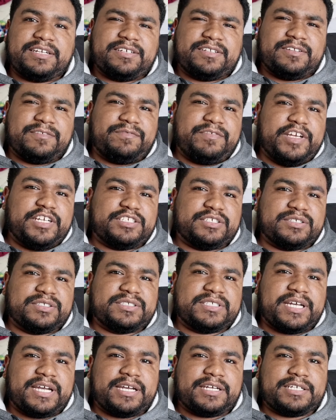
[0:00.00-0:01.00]
of the
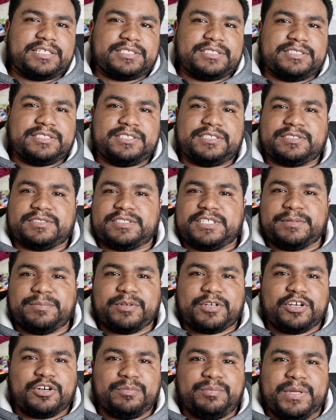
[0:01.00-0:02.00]
features that you know
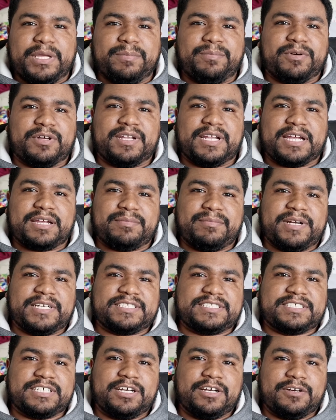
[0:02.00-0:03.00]
typical people like
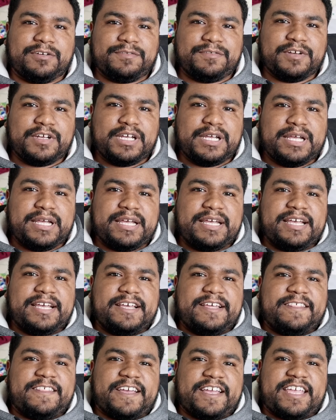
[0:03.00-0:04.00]
myself
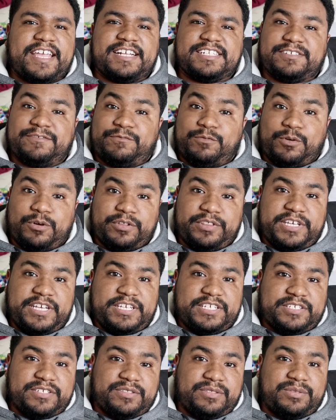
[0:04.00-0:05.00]
that can't afford
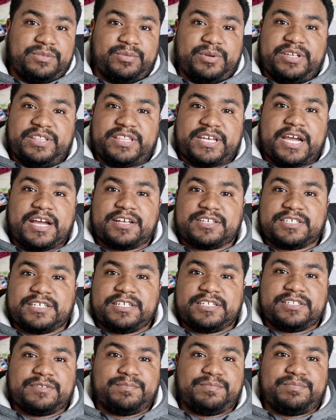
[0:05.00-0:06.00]
these three
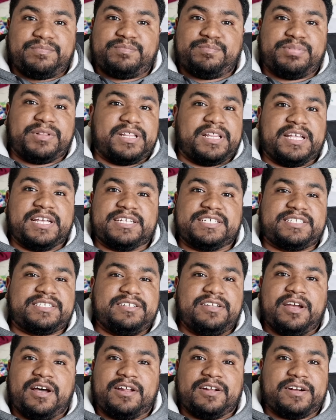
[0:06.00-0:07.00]
thousand plus
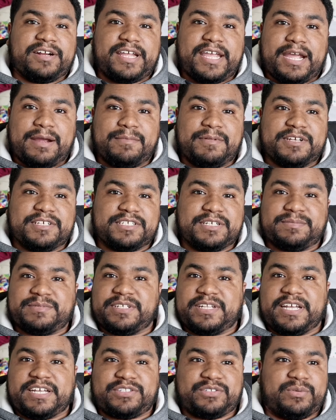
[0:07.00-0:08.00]
dollar cameras up
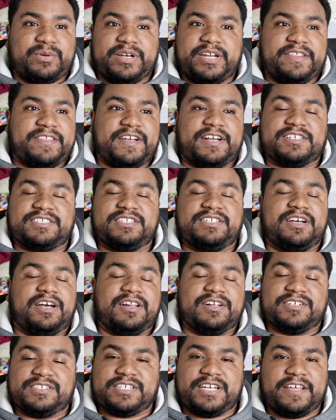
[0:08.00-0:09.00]
to like twenty thousand
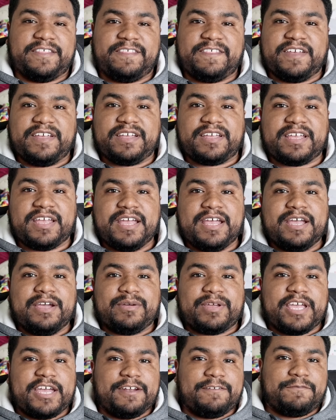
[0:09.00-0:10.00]
dollars I think
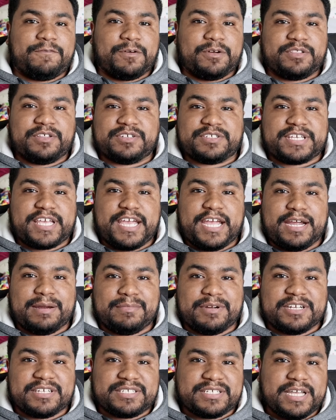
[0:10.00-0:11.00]
can't afford those
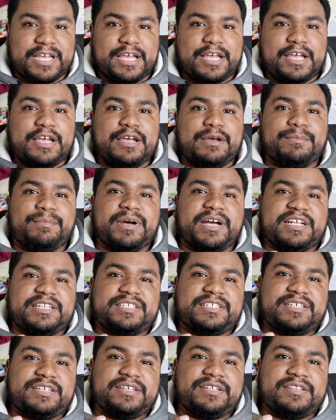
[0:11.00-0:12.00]
cameras
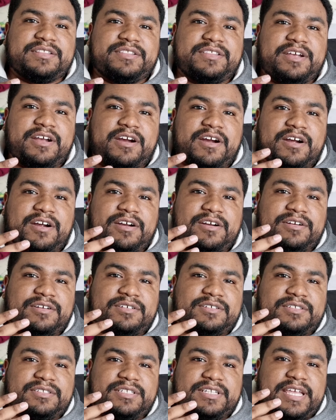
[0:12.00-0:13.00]
but there are
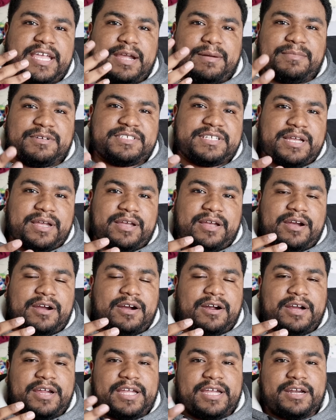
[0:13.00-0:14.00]
cameras that
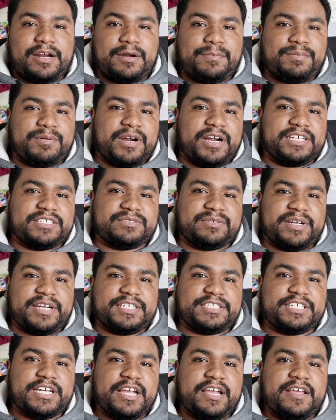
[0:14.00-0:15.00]
are in our price
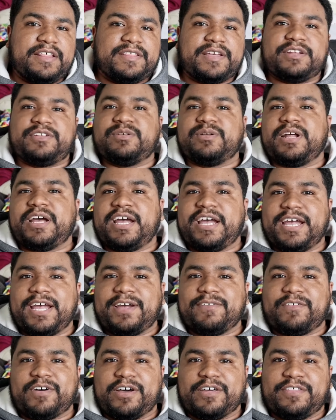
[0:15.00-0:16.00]
range that do not
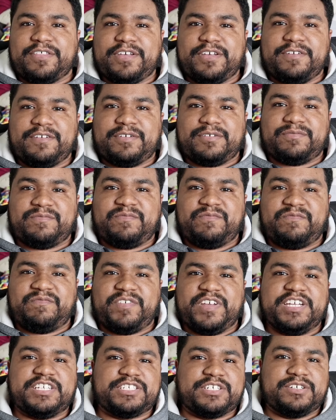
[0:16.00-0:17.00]
have all the
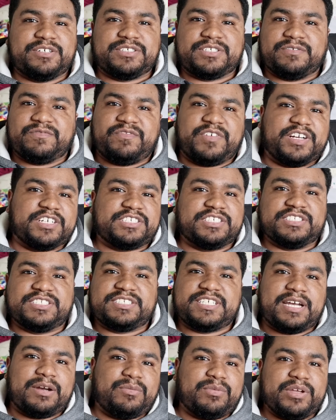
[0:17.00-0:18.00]
features and functions
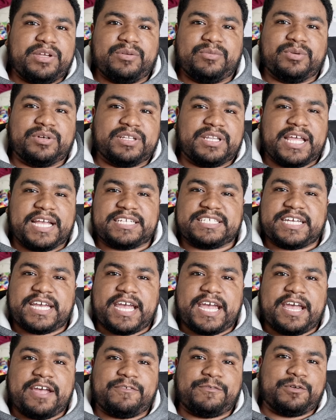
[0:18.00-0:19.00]
that we would like to
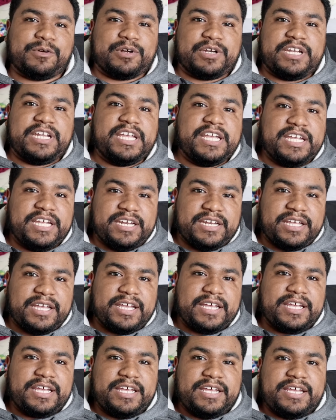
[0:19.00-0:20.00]
have or need
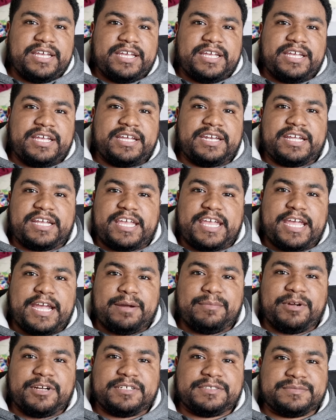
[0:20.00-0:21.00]
in a
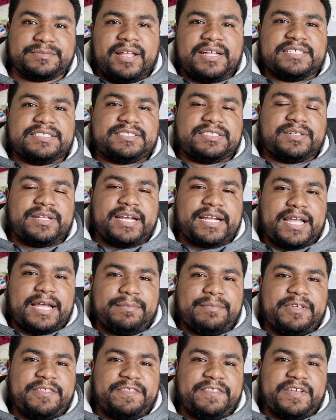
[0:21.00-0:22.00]
camera. And so that
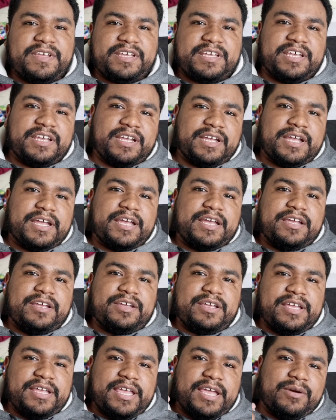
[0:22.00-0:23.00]
got me thinking,
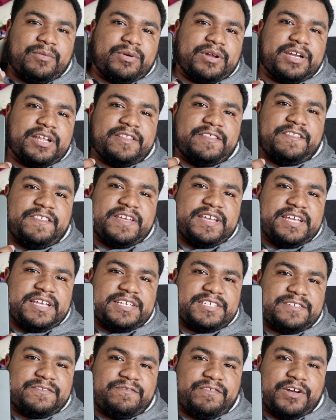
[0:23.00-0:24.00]
you can get one of
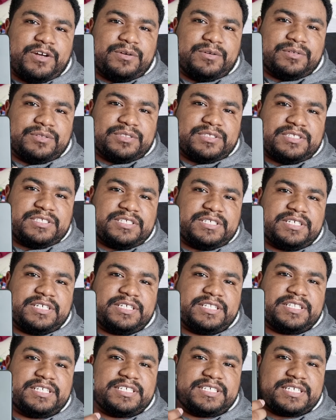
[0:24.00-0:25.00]
these phones,
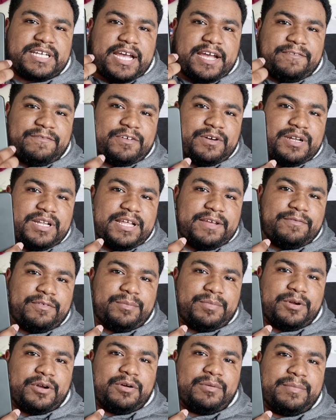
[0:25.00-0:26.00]
this iPhone
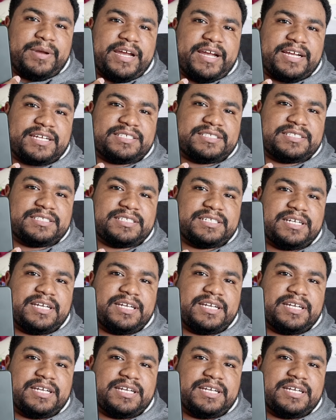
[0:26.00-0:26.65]
11 Pro Max,